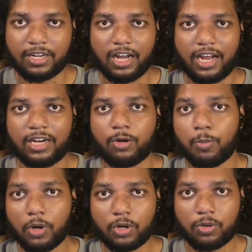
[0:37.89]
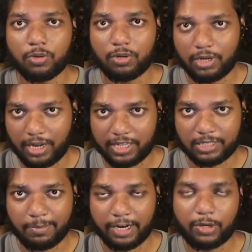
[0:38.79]
And tomorrow, as a
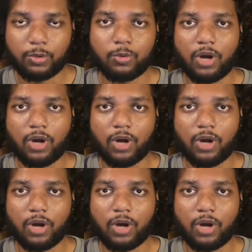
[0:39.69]
part 2,